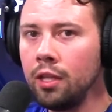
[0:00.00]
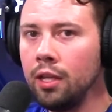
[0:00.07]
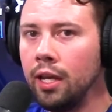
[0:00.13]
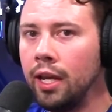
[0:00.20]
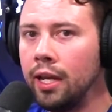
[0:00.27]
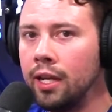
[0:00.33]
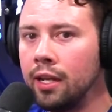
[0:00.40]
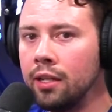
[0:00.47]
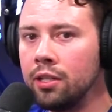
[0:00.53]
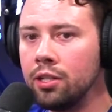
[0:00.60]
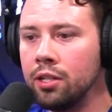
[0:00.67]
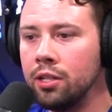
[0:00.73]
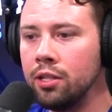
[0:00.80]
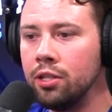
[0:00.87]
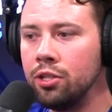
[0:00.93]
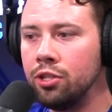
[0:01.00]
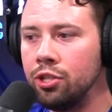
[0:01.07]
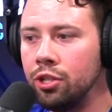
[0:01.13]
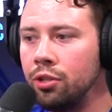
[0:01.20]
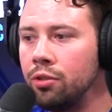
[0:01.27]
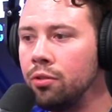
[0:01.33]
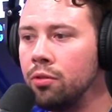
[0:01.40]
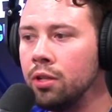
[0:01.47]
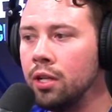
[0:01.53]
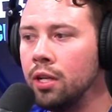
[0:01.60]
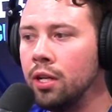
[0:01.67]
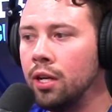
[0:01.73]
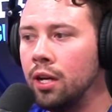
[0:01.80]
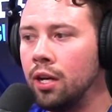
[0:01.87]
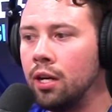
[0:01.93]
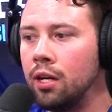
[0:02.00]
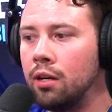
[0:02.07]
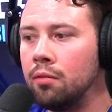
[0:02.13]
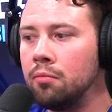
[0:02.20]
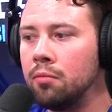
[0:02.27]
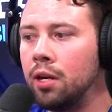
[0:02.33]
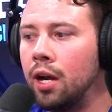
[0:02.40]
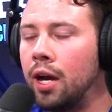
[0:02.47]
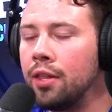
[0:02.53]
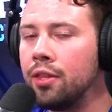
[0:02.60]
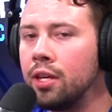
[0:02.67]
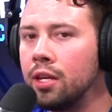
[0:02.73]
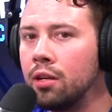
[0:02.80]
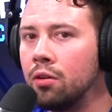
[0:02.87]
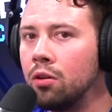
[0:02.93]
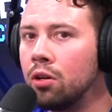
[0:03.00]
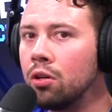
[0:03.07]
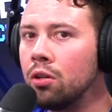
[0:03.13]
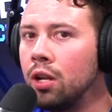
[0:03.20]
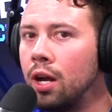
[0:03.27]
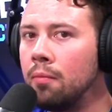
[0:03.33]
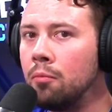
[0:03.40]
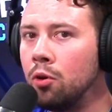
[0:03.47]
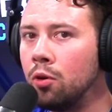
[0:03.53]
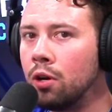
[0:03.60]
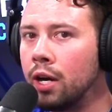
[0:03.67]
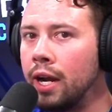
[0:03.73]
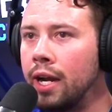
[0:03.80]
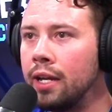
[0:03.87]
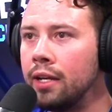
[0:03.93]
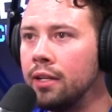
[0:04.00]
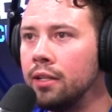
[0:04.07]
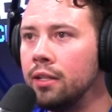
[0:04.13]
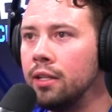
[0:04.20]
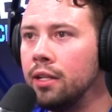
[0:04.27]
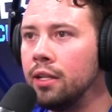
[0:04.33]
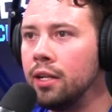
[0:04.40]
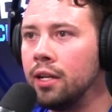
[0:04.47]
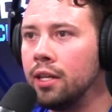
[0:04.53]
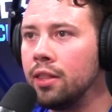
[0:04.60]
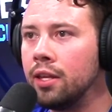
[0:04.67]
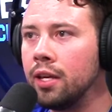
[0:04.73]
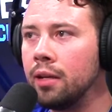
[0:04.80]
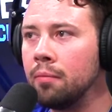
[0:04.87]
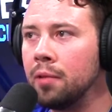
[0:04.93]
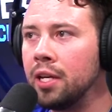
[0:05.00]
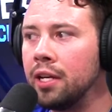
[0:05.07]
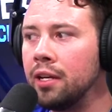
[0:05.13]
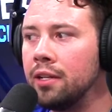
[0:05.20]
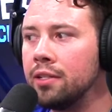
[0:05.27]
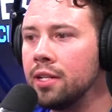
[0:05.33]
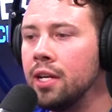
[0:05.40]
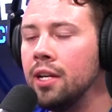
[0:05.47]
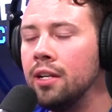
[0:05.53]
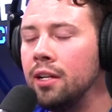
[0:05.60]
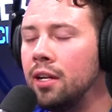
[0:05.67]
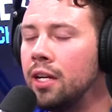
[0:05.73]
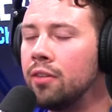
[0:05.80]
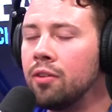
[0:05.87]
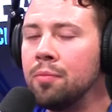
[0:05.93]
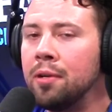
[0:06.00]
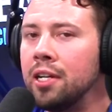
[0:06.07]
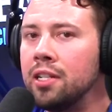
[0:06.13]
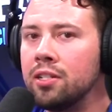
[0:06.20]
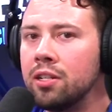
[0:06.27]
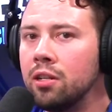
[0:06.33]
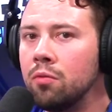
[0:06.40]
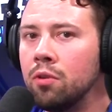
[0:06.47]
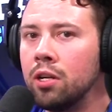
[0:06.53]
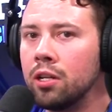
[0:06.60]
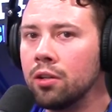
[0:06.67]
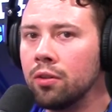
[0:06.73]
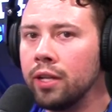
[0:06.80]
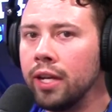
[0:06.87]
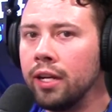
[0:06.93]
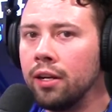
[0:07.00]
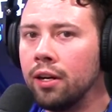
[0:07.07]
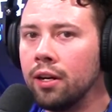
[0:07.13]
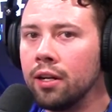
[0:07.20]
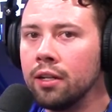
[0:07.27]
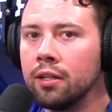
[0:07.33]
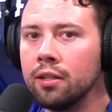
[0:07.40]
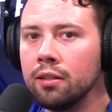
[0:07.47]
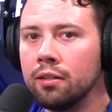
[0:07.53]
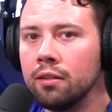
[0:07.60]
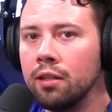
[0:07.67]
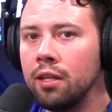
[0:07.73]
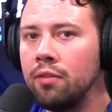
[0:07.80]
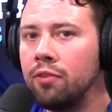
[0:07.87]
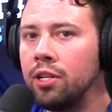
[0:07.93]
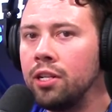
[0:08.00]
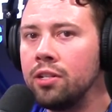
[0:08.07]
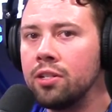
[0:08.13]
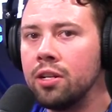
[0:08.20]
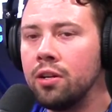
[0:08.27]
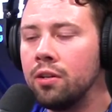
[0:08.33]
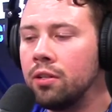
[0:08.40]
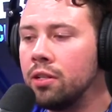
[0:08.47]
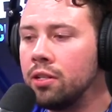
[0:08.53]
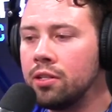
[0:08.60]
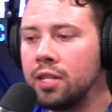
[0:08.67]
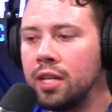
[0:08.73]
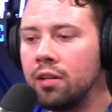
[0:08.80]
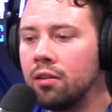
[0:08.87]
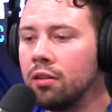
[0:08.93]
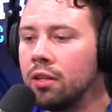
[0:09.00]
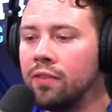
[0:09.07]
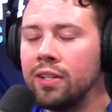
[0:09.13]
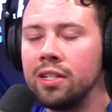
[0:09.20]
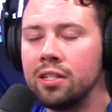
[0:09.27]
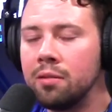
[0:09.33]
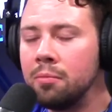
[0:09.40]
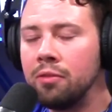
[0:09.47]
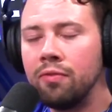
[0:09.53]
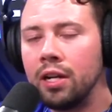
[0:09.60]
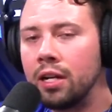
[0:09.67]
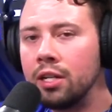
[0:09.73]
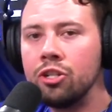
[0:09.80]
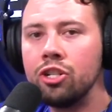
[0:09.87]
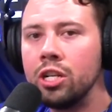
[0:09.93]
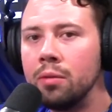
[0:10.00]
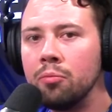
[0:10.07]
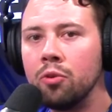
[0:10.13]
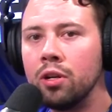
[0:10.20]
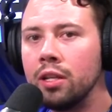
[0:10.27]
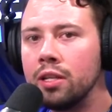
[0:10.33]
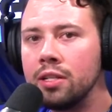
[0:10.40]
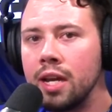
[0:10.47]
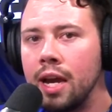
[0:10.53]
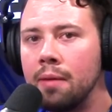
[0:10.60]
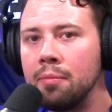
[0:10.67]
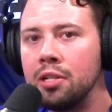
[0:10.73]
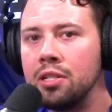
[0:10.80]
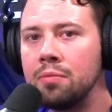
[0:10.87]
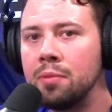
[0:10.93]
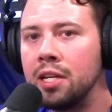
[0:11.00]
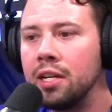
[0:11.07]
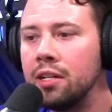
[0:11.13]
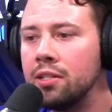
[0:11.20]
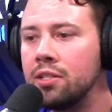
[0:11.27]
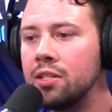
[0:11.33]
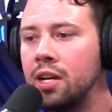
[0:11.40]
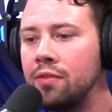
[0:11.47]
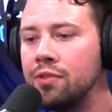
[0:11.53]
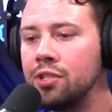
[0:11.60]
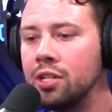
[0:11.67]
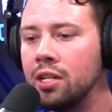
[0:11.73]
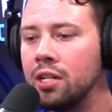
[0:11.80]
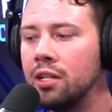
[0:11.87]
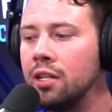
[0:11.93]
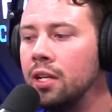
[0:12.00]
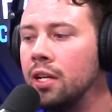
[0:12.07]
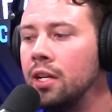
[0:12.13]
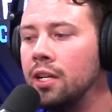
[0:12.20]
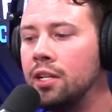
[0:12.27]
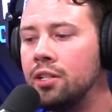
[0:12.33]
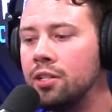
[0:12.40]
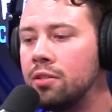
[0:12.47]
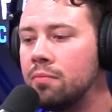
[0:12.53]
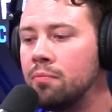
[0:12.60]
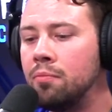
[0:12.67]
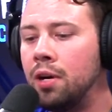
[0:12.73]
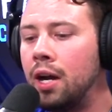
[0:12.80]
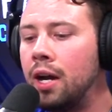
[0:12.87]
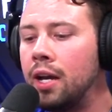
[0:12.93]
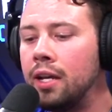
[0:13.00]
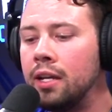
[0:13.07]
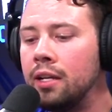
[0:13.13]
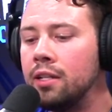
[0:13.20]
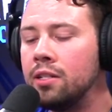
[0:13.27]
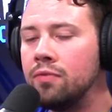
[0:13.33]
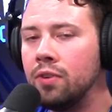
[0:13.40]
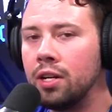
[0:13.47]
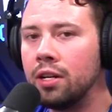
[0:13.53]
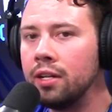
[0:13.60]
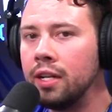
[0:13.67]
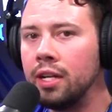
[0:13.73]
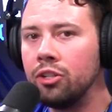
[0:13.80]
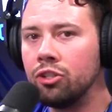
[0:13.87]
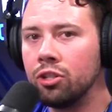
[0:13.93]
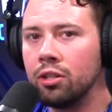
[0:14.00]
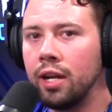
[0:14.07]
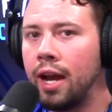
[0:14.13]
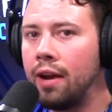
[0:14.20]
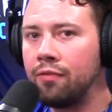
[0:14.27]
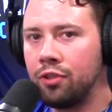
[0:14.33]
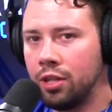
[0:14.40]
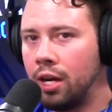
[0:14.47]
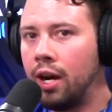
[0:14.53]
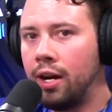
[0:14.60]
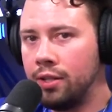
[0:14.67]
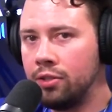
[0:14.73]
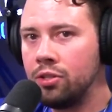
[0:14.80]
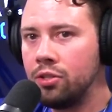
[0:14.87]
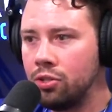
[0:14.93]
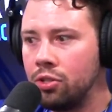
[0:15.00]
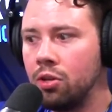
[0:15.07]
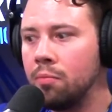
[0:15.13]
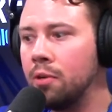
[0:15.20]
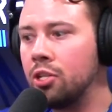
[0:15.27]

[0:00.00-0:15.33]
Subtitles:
And two, I think you'll earn a lot more at it than anything, because not everybody's going to want to create art. The standard of living is going to be very cheap when this happens, because stuff is going to just by its very nature have to cost so much